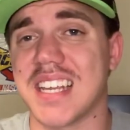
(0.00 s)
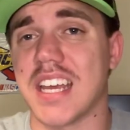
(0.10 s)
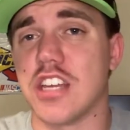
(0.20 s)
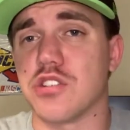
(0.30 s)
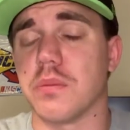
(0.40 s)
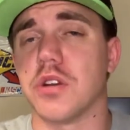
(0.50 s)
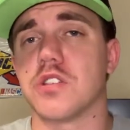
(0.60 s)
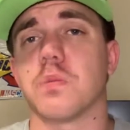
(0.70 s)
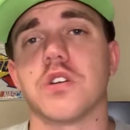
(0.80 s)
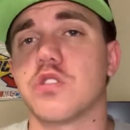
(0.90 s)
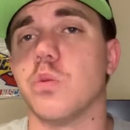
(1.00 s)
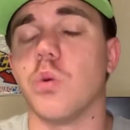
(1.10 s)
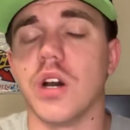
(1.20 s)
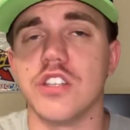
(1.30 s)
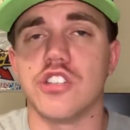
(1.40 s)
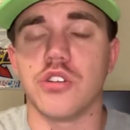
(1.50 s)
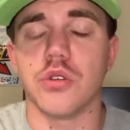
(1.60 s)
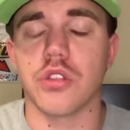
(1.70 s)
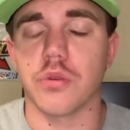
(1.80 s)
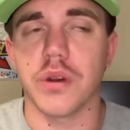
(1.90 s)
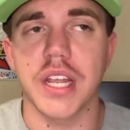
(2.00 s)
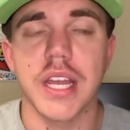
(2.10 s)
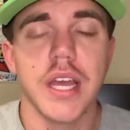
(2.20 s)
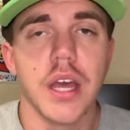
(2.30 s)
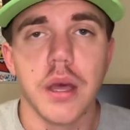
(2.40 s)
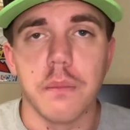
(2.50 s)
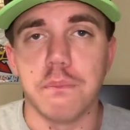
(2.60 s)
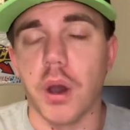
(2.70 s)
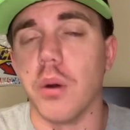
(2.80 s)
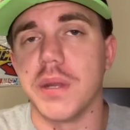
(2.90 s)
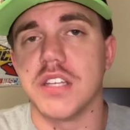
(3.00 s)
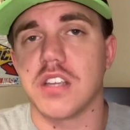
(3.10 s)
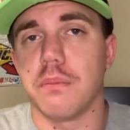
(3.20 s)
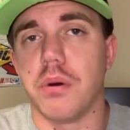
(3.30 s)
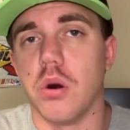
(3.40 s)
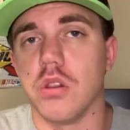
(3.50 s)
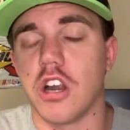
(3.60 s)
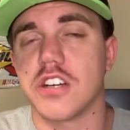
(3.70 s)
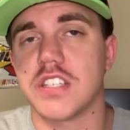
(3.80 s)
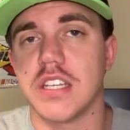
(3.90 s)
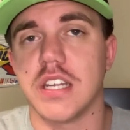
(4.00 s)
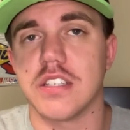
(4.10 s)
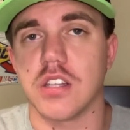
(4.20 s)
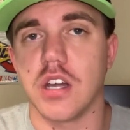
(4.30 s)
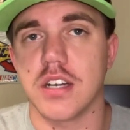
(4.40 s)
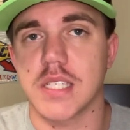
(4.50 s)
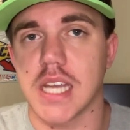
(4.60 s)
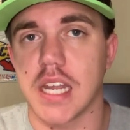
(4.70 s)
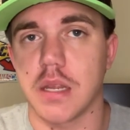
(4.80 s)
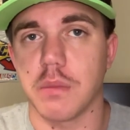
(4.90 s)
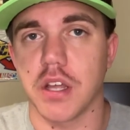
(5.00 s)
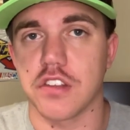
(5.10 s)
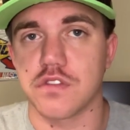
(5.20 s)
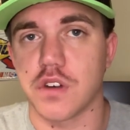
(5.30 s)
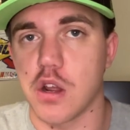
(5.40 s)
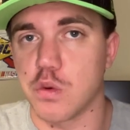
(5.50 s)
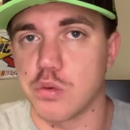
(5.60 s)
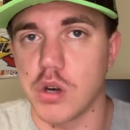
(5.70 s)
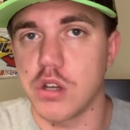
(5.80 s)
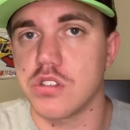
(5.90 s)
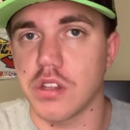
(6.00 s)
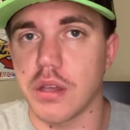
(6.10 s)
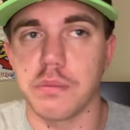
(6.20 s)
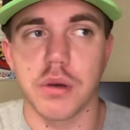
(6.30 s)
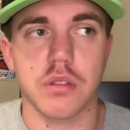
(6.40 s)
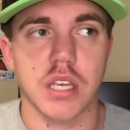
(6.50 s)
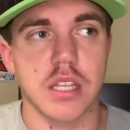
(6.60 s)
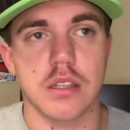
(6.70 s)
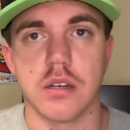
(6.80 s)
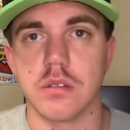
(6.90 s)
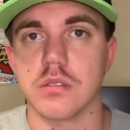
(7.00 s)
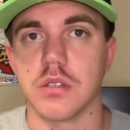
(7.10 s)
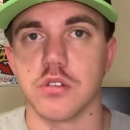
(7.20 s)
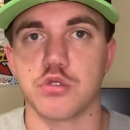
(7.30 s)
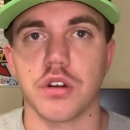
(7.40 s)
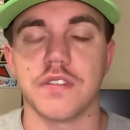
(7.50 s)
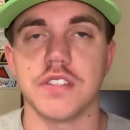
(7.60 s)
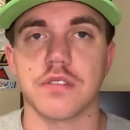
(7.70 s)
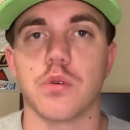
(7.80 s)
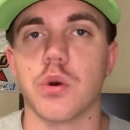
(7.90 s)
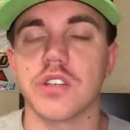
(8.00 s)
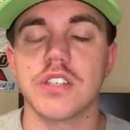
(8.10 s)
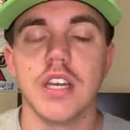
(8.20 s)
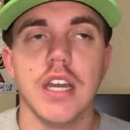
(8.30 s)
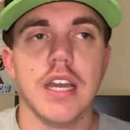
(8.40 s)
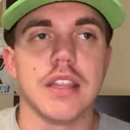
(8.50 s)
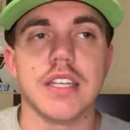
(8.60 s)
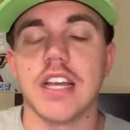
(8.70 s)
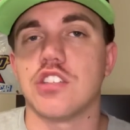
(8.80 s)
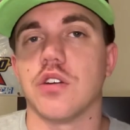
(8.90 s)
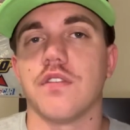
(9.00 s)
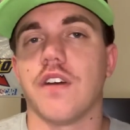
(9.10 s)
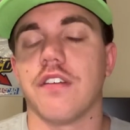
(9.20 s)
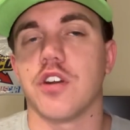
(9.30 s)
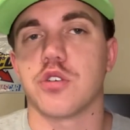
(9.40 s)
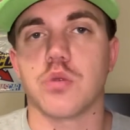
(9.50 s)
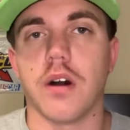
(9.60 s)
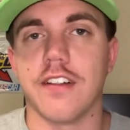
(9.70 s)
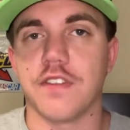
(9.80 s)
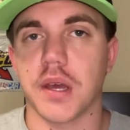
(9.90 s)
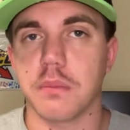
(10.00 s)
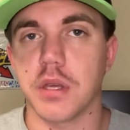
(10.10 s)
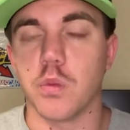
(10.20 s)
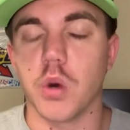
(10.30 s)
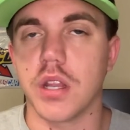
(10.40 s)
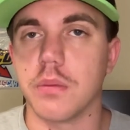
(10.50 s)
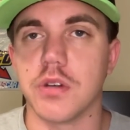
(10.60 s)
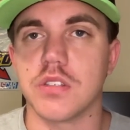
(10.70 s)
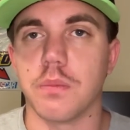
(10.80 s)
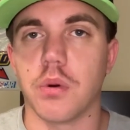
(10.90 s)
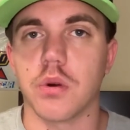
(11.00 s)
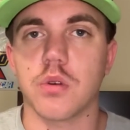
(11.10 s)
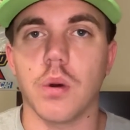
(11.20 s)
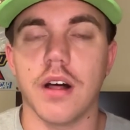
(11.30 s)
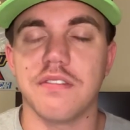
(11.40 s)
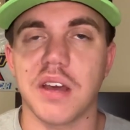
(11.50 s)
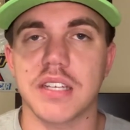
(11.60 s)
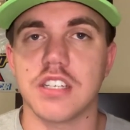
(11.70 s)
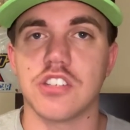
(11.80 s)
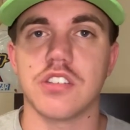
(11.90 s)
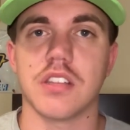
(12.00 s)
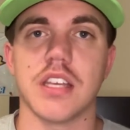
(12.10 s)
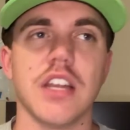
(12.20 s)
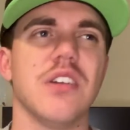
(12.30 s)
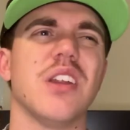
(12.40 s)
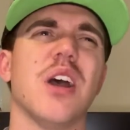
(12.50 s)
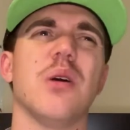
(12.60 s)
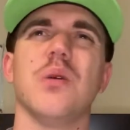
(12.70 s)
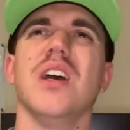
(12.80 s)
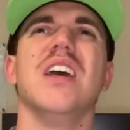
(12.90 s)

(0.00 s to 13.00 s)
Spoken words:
at Hendrick Motorsports, 1, 2, 3, Bowman is on pole, Larson is alongside him on the front row, so they both get their little trophies, of course. The Daytona 500 qualifying being one of the most important qualifying sessions of the year. No,